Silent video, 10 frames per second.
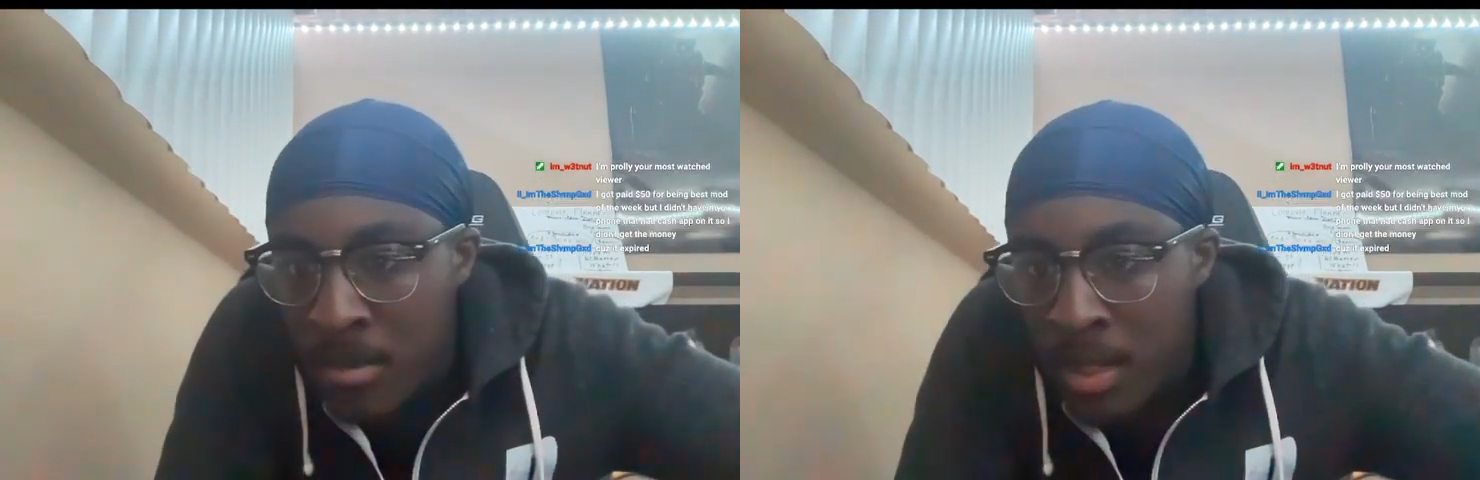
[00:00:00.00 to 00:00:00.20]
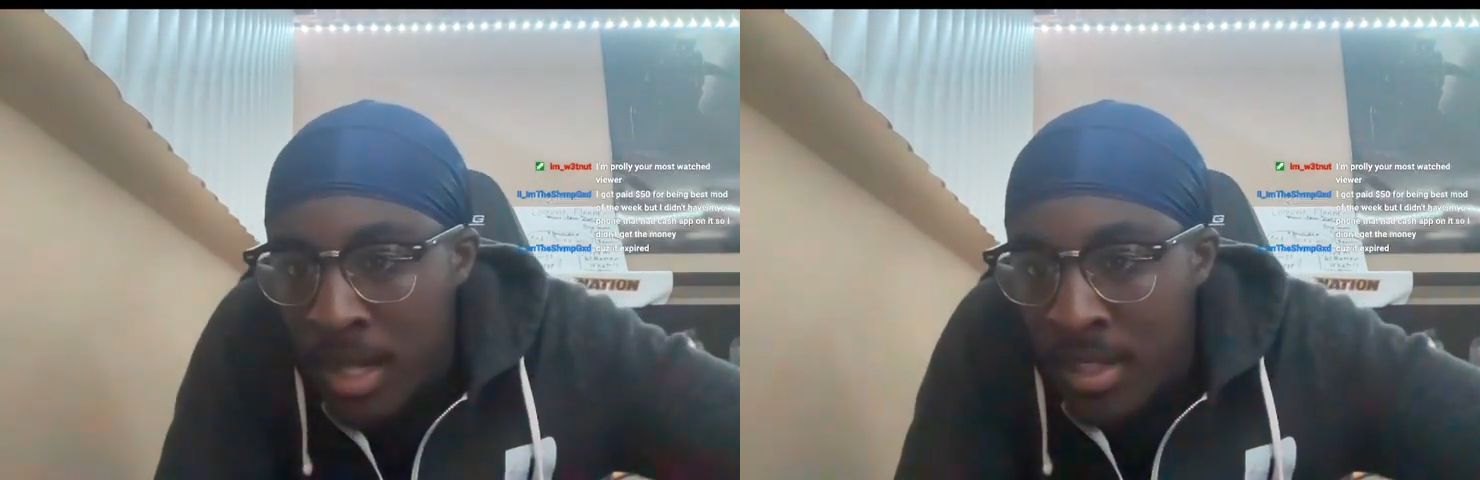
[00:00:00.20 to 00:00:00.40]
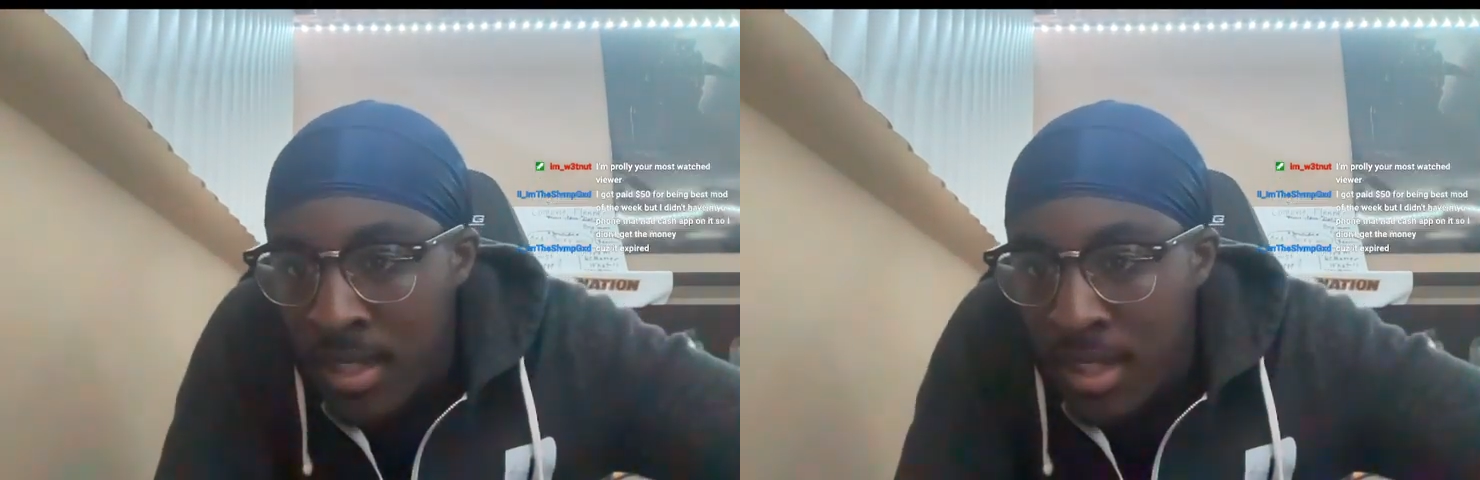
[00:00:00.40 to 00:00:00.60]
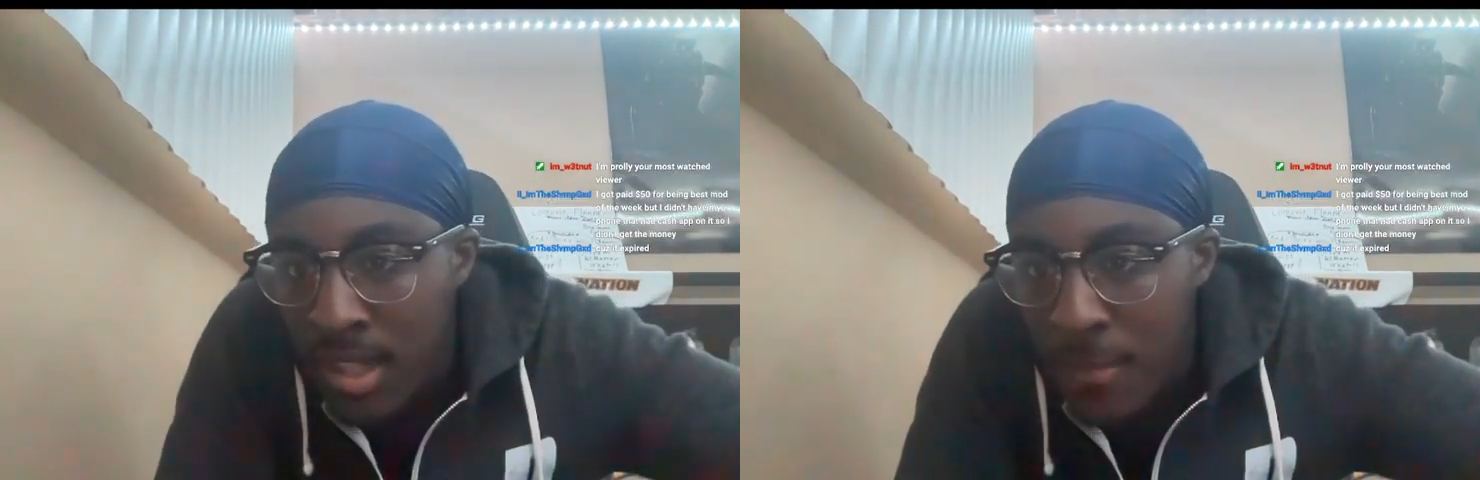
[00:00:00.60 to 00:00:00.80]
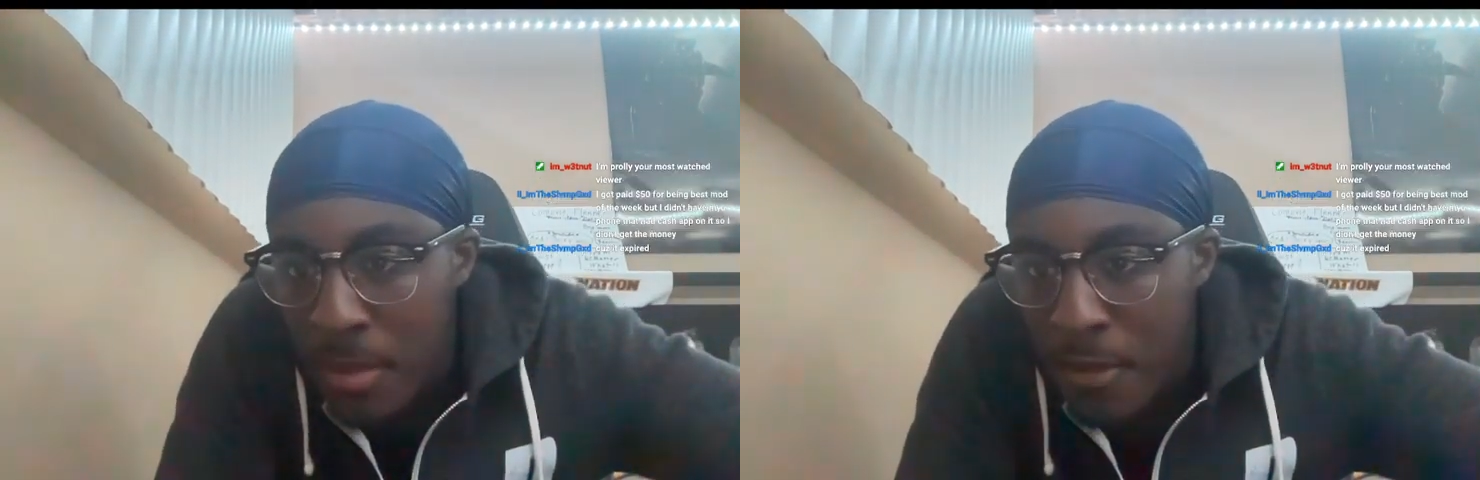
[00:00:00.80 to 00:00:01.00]
but I didn't
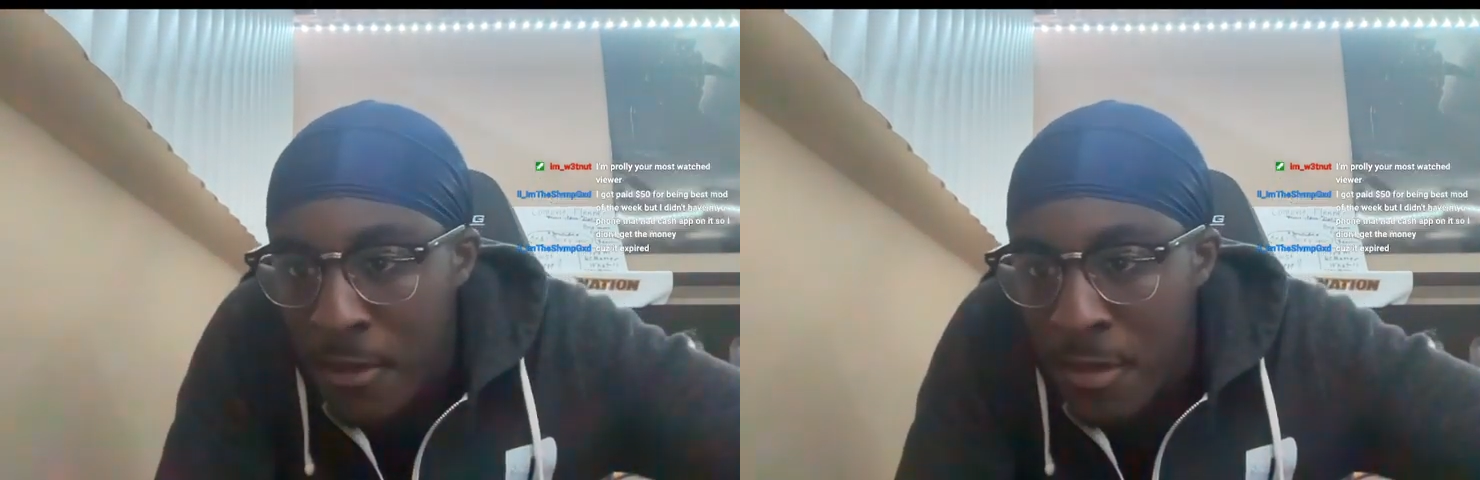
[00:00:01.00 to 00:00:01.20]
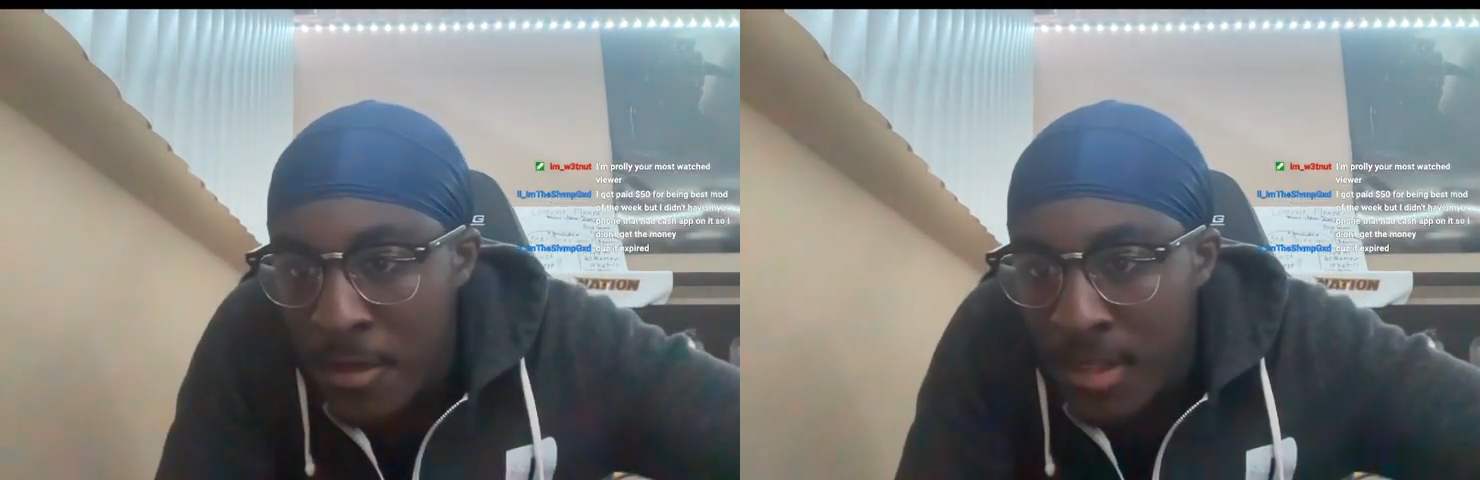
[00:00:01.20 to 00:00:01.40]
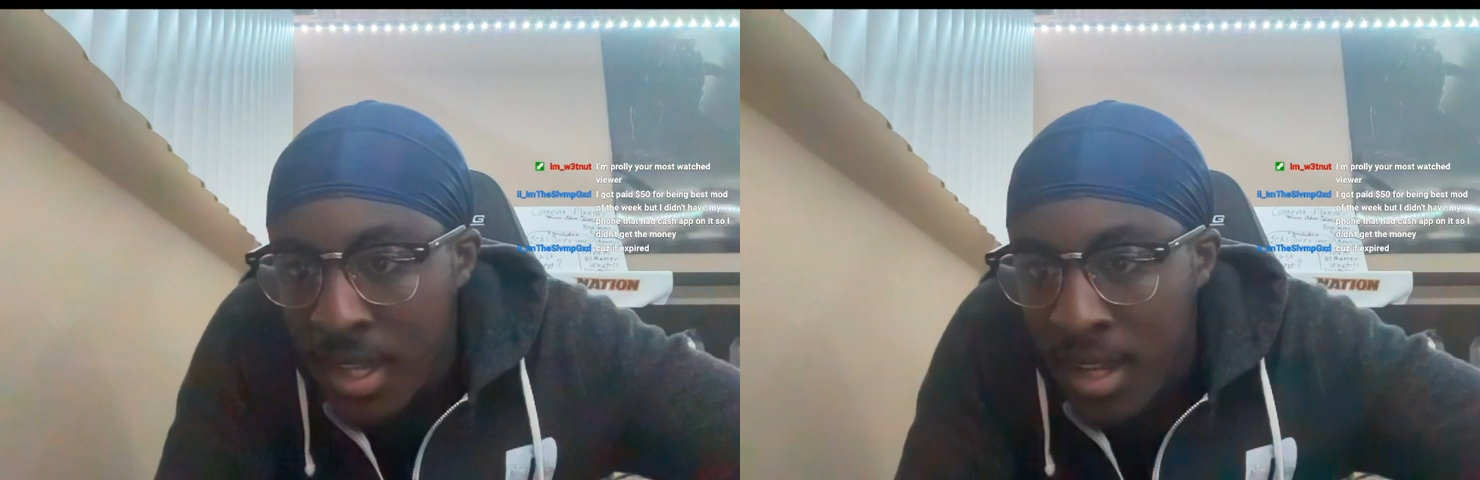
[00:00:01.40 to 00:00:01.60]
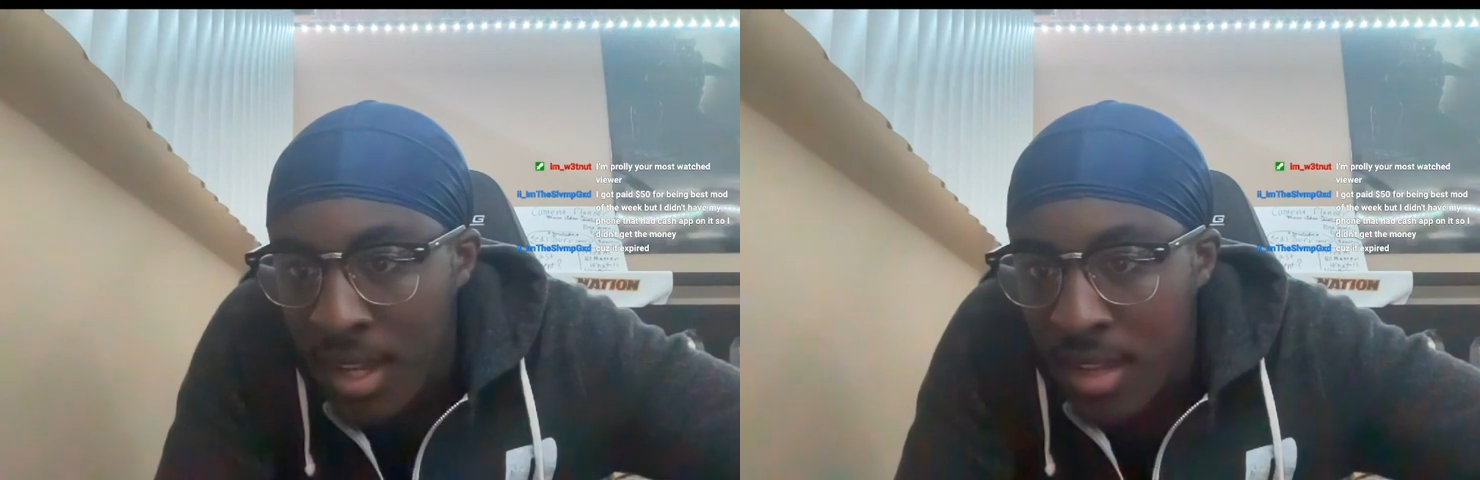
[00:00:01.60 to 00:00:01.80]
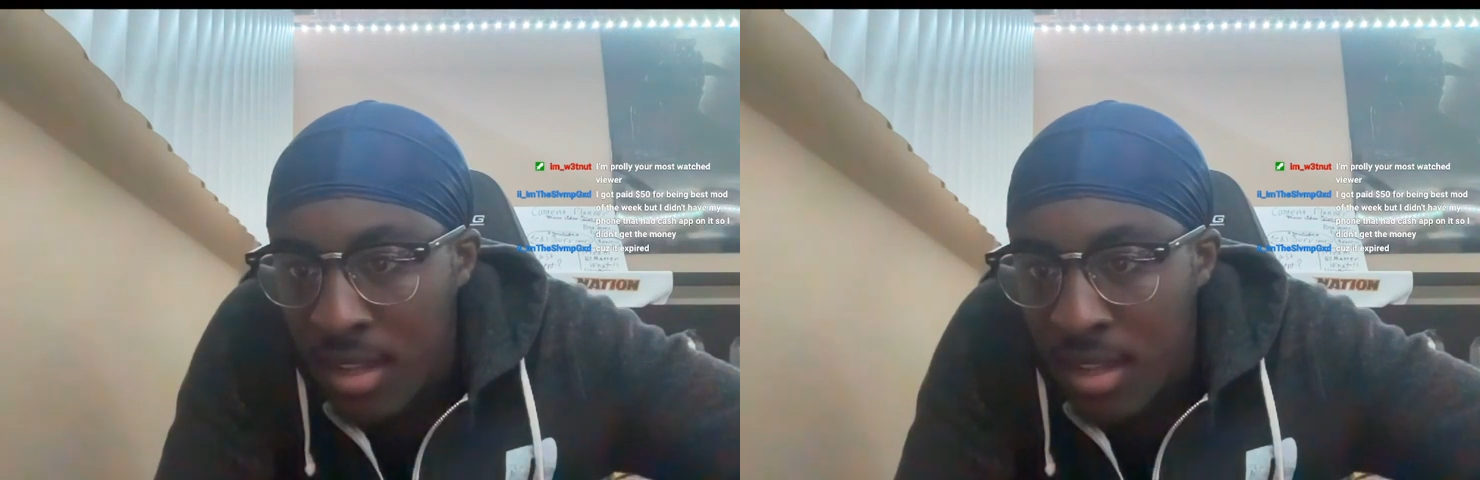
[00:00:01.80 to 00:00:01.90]
have my phone that.